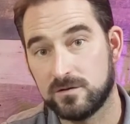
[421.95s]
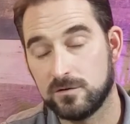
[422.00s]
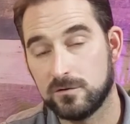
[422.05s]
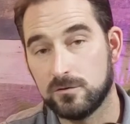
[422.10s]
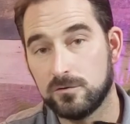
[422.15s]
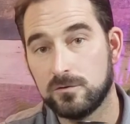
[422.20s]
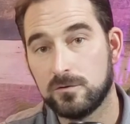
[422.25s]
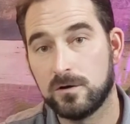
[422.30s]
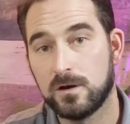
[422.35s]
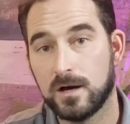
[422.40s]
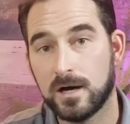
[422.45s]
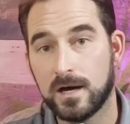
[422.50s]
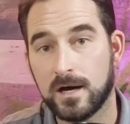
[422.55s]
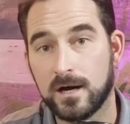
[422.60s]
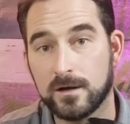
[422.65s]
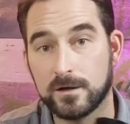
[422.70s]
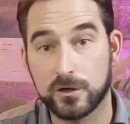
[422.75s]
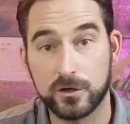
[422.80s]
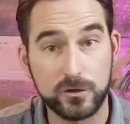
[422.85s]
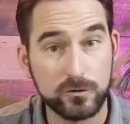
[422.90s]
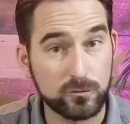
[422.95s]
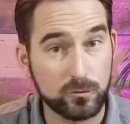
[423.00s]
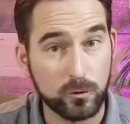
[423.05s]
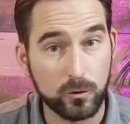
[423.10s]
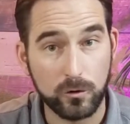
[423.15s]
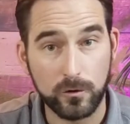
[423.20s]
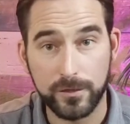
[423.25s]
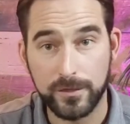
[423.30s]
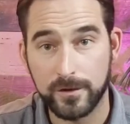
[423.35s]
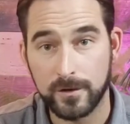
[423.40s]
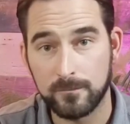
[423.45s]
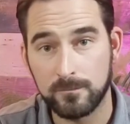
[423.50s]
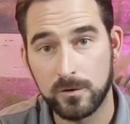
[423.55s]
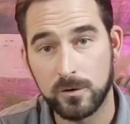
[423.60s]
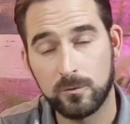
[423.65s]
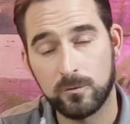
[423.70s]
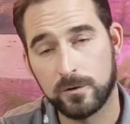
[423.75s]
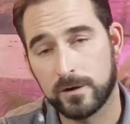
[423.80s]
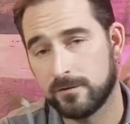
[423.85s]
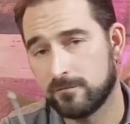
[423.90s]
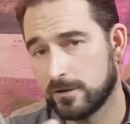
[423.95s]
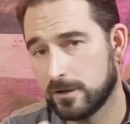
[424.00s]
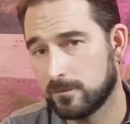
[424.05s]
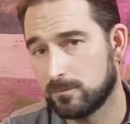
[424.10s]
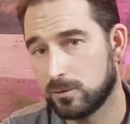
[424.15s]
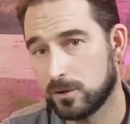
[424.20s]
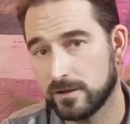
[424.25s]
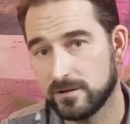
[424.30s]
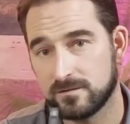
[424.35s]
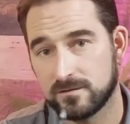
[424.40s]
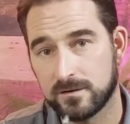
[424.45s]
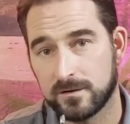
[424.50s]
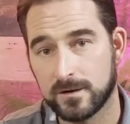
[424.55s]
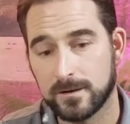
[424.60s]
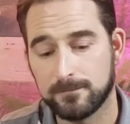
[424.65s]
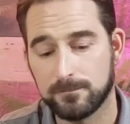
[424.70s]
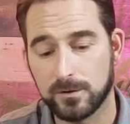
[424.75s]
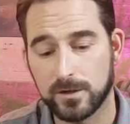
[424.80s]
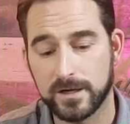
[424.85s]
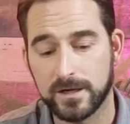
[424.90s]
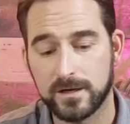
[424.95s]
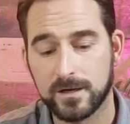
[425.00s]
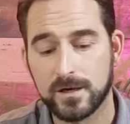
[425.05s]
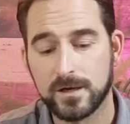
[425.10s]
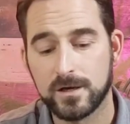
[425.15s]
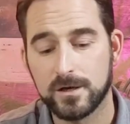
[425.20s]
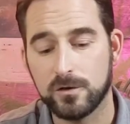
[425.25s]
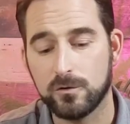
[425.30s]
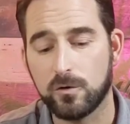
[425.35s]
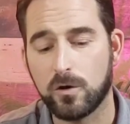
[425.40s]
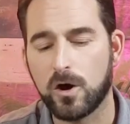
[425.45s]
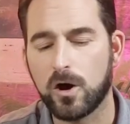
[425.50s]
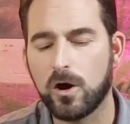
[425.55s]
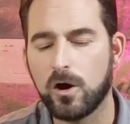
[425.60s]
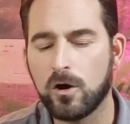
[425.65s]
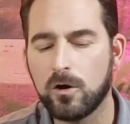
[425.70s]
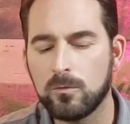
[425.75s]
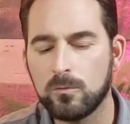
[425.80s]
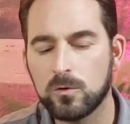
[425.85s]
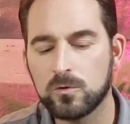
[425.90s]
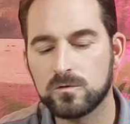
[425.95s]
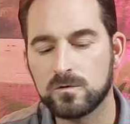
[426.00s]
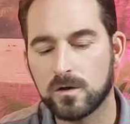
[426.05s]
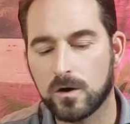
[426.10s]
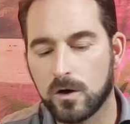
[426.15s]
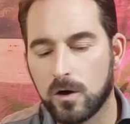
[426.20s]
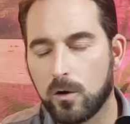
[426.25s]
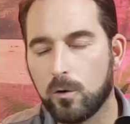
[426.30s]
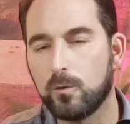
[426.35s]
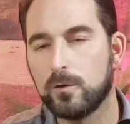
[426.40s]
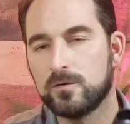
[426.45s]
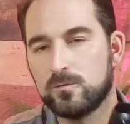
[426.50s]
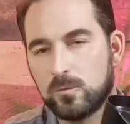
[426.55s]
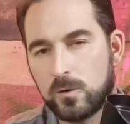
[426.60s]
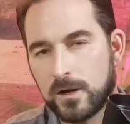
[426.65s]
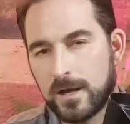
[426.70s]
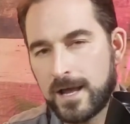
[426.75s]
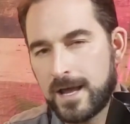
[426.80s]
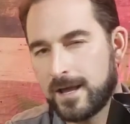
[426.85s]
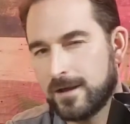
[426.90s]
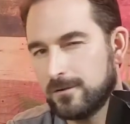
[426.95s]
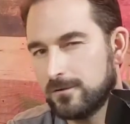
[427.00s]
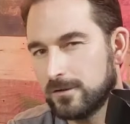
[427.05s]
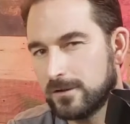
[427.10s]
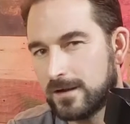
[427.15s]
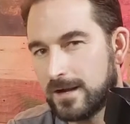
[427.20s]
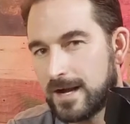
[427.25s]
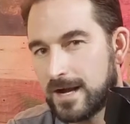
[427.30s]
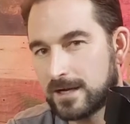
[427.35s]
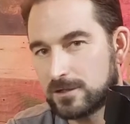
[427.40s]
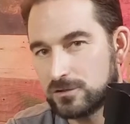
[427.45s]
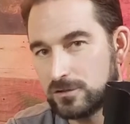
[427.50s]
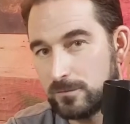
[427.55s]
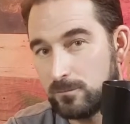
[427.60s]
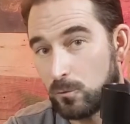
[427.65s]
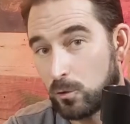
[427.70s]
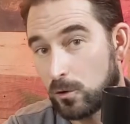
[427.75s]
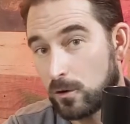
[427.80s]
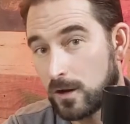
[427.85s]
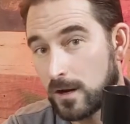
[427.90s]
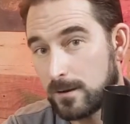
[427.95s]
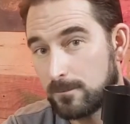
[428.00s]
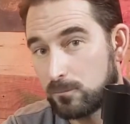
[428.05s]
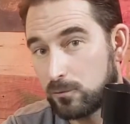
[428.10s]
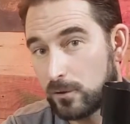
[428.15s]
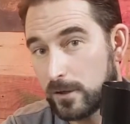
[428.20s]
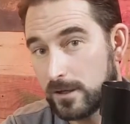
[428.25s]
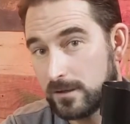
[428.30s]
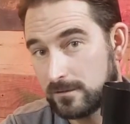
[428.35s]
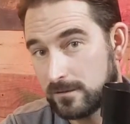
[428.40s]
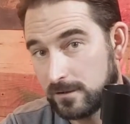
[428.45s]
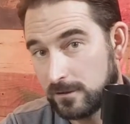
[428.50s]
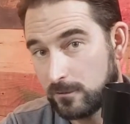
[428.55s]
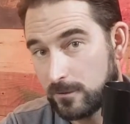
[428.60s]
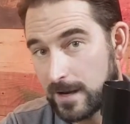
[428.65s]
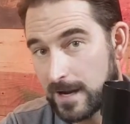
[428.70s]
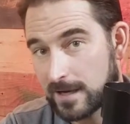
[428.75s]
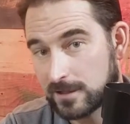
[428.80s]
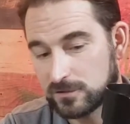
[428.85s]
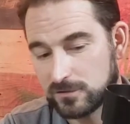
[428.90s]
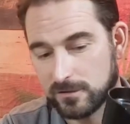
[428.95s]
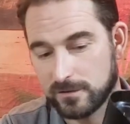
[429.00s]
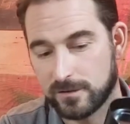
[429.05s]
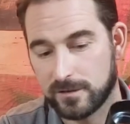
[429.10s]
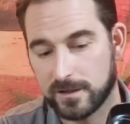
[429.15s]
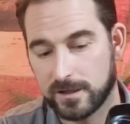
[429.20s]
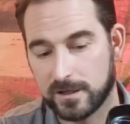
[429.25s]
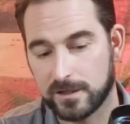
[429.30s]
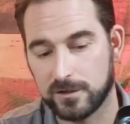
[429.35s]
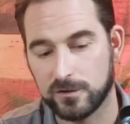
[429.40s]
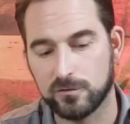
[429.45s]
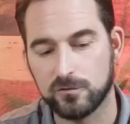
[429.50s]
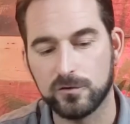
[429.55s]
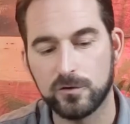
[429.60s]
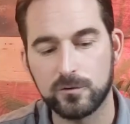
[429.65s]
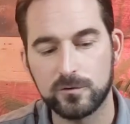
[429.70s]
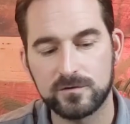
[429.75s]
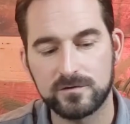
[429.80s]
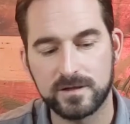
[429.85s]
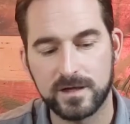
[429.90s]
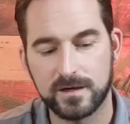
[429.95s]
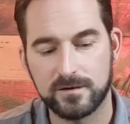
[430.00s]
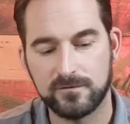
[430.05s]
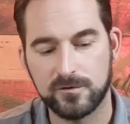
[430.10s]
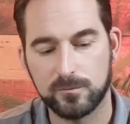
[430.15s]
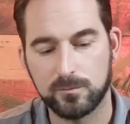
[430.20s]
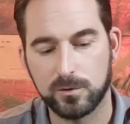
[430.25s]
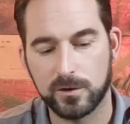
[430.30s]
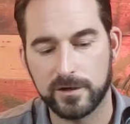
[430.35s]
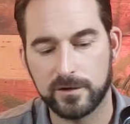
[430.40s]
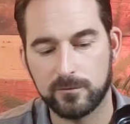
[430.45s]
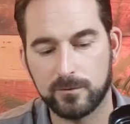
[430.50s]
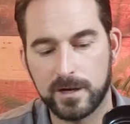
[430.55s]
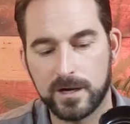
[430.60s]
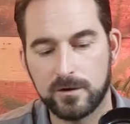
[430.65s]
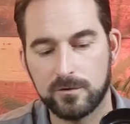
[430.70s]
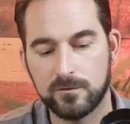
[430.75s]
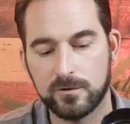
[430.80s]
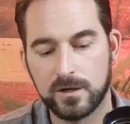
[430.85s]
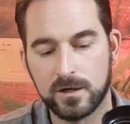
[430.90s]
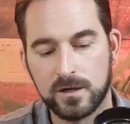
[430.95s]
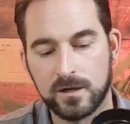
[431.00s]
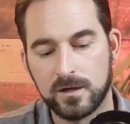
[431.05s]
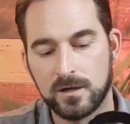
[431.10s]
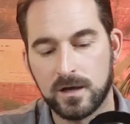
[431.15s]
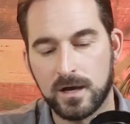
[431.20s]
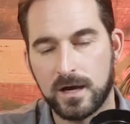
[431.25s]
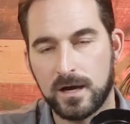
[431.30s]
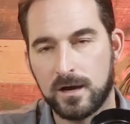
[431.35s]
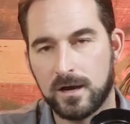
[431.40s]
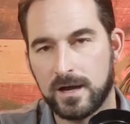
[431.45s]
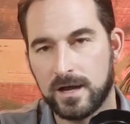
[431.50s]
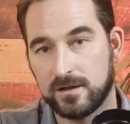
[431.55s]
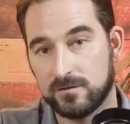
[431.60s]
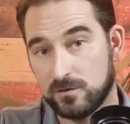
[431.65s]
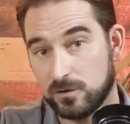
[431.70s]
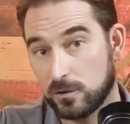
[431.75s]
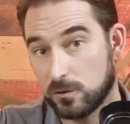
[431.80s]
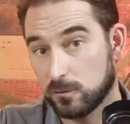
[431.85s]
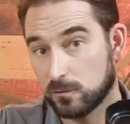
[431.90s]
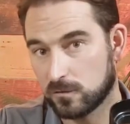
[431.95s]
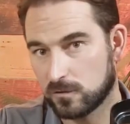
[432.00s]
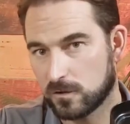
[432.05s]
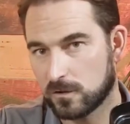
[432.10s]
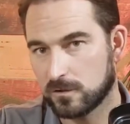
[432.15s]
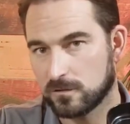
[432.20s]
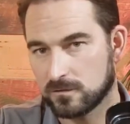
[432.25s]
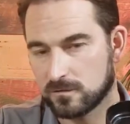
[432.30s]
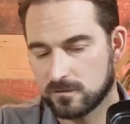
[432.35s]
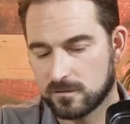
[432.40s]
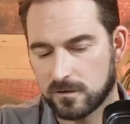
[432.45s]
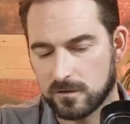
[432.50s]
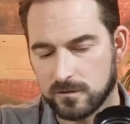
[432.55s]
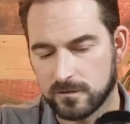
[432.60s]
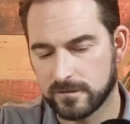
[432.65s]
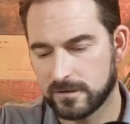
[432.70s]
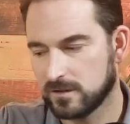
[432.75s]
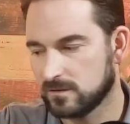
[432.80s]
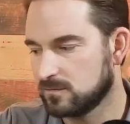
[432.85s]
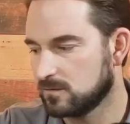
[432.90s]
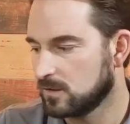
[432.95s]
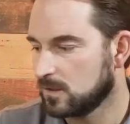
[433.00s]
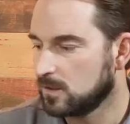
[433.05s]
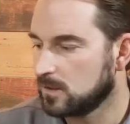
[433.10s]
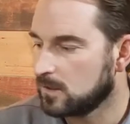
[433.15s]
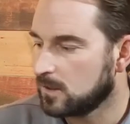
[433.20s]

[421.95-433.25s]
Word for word: to. Uh, good rule of thumb though, whenever you're placing an uplight, you almost always wanna angle it actually more upright than you actually think. And you'll notice that if you play around uh, as you go start installing these.